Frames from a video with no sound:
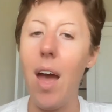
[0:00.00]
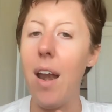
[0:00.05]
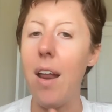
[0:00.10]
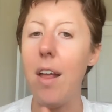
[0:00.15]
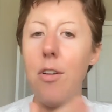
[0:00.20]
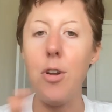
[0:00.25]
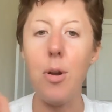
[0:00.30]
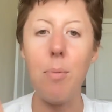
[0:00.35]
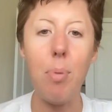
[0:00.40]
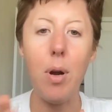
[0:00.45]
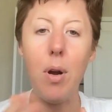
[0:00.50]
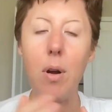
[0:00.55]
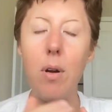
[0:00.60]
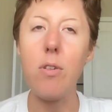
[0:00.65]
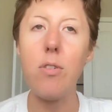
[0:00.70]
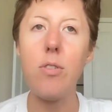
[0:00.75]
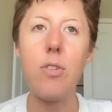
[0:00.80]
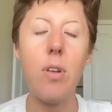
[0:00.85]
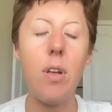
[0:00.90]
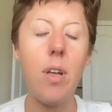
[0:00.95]
in your
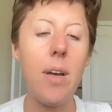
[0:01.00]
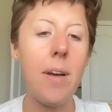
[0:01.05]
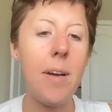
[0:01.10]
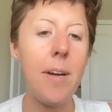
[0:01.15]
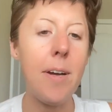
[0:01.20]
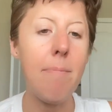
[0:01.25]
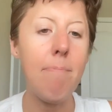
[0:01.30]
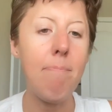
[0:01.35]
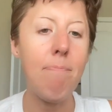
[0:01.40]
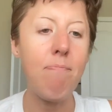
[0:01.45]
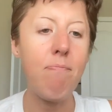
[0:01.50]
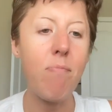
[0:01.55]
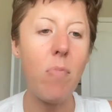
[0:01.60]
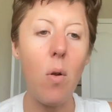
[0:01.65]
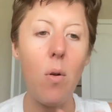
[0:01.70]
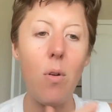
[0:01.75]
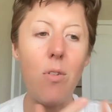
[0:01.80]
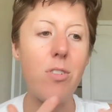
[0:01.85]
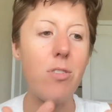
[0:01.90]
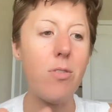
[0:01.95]
purse,
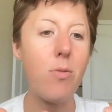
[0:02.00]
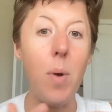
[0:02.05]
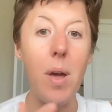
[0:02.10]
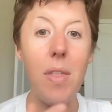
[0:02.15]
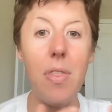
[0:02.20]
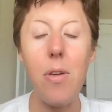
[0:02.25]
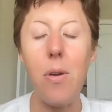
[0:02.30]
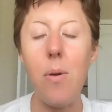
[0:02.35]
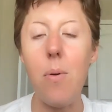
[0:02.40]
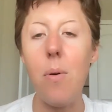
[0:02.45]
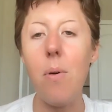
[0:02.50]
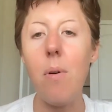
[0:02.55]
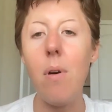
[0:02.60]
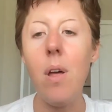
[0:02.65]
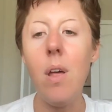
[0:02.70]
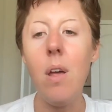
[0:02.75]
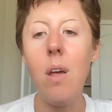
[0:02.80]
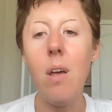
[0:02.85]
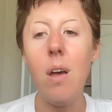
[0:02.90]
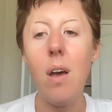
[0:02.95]
or just with you,
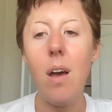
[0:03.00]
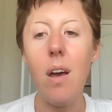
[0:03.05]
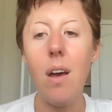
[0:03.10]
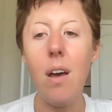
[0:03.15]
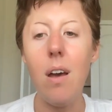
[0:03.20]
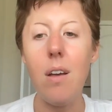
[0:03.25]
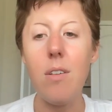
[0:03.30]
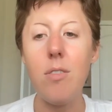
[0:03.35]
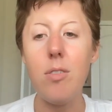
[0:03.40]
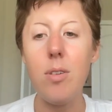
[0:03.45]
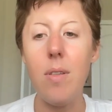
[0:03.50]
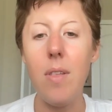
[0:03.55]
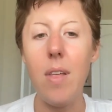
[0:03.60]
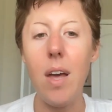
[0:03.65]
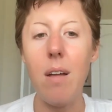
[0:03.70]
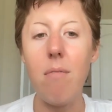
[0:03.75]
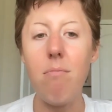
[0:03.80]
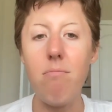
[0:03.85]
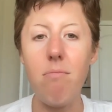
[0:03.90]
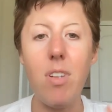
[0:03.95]
so
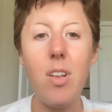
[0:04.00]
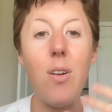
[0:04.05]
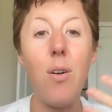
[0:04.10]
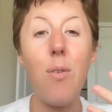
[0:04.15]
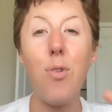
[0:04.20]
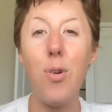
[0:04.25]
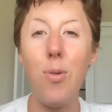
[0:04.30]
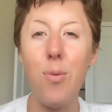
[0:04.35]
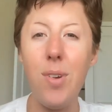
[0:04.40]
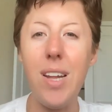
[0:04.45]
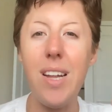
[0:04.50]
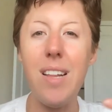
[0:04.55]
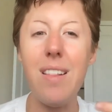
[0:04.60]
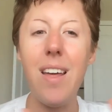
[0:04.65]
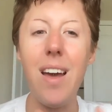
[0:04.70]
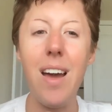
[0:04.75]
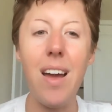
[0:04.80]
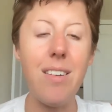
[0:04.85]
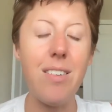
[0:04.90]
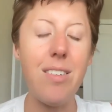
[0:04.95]
that, if you need
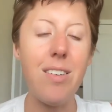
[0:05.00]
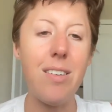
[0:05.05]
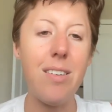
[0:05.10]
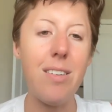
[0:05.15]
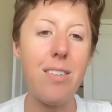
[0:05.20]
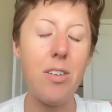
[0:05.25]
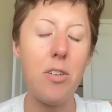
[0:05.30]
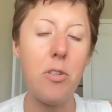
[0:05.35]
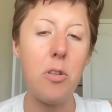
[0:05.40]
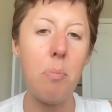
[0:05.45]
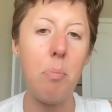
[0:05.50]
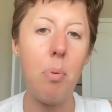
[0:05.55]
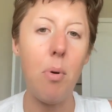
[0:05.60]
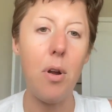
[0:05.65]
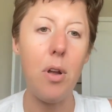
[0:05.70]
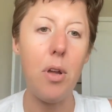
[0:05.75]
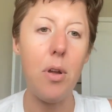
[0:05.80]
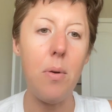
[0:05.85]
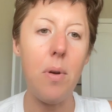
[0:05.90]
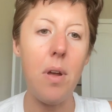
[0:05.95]
that to
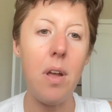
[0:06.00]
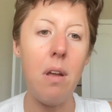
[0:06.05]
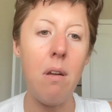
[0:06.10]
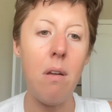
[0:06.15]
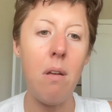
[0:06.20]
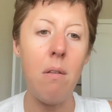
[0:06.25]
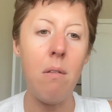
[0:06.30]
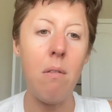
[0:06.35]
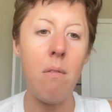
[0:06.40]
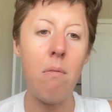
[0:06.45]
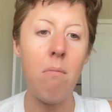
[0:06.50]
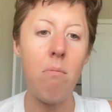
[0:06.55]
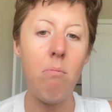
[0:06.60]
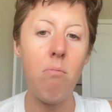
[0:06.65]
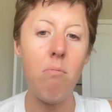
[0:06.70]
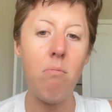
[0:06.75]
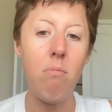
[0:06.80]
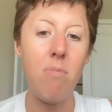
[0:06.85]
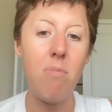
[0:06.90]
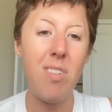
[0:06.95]
support you in
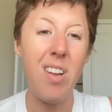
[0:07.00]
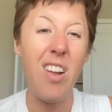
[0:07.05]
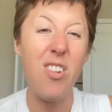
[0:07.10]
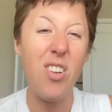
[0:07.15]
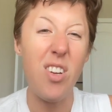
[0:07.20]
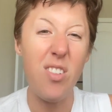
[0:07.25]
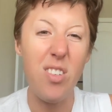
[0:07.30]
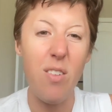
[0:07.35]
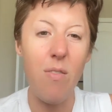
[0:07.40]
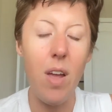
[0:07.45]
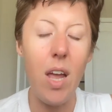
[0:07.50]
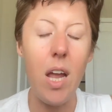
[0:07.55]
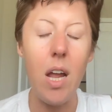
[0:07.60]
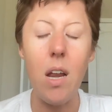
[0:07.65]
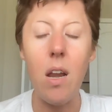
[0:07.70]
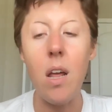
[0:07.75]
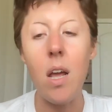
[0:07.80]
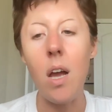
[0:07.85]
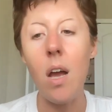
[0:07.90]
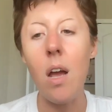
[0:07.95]
digestive
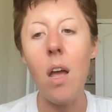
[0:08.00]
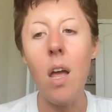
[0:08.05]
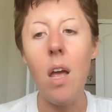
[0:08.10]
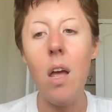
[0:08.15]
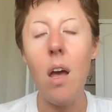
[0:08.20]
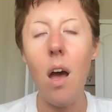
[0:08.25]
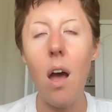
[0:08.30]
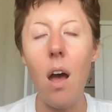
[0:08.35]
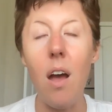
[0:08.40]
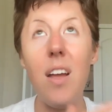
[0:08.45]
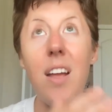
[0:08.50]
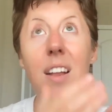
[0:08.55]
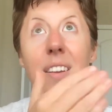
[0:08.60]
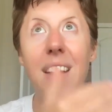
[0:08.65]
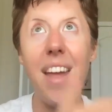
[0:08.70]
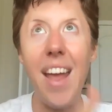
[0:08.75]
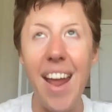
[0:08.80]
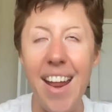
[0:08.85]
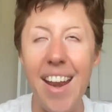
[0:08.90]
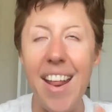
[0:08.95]
aiding, in
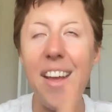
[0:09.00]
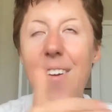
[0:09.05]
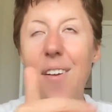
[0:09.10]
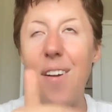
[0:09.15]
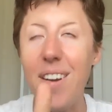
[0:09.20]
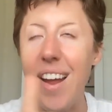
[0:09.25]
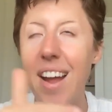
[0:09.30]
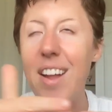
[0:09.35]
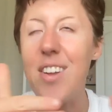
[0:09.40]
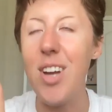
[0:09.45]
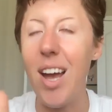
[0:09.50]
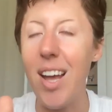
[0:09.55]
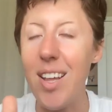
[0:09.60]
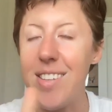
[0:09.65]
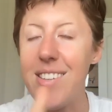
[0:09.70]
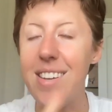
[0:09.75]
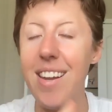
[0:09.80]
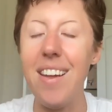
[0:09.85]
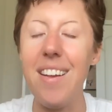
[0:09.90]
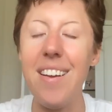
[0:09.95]
aiding your
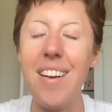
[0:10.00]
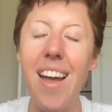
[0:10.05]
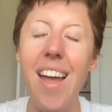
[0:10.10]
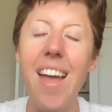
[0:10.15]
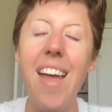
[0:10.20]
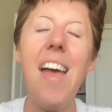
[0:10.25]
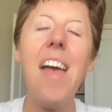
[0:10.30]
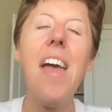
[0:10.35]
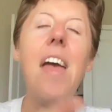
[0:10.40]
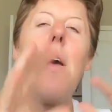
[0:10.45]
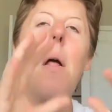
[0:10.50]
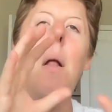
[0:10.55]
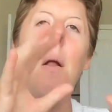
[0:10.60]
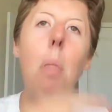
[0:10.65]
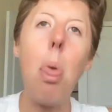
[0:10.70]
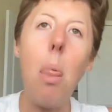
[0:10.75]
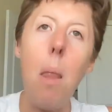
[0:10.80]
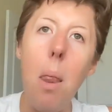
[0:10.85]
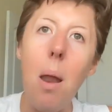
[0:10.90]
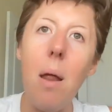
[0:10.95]
digesting,
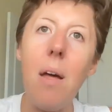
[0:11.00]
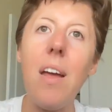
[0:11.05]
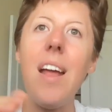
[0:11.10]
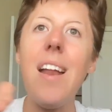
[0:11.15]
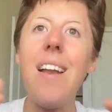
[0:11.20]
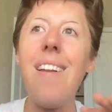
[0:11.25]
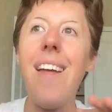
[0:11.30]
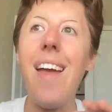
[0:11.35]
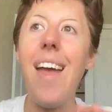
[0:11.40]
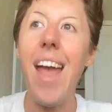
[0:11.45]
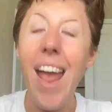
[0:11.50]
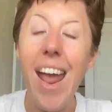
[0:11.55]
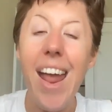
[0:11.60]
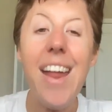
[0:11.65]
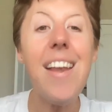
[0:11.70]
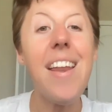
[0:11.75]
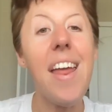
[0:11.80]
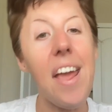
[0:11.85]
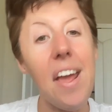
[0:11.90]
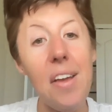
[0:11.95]
in
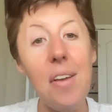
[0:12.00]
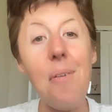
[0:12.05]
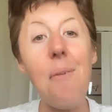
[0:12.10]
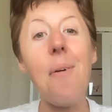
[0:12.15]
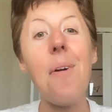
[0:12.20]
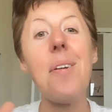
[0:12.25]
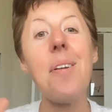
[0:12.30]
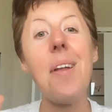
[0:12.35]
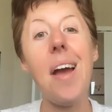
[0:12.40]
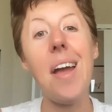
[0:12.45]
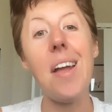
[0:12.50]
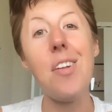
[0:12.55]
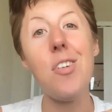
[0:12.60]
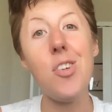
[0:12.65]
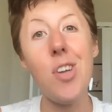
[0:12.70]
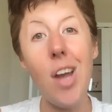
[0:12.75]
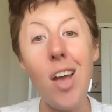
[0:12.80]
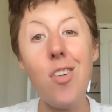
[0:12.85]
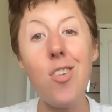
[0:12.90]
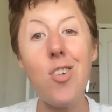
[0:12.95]
aiding your
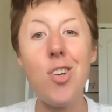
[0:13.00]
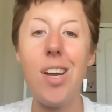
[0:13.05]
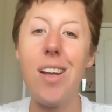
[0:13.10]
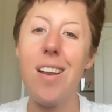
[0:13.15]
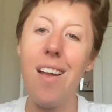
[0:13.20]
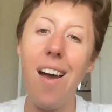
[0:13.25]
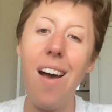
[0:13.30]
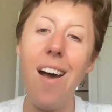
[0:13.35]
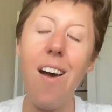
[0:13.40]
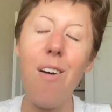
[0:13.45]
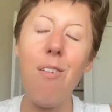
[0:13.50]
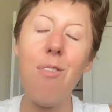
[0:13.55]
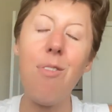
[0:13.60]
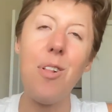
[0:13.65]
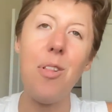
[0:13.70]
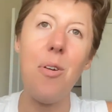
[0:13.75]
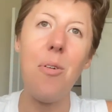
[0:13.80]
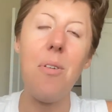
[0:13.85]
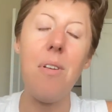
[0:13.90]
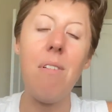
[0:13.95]
digestion of
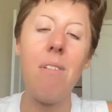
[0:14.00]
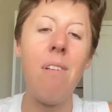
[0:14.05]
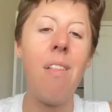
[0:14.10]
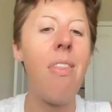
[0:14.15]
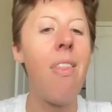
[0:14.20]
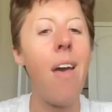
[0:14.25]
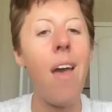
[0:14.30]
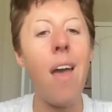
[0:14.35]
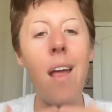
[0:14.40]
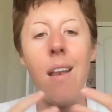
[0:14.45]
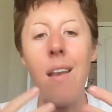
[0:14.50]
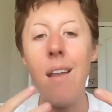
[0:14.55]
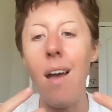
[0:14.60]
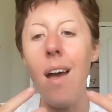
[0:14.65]
gluten, then,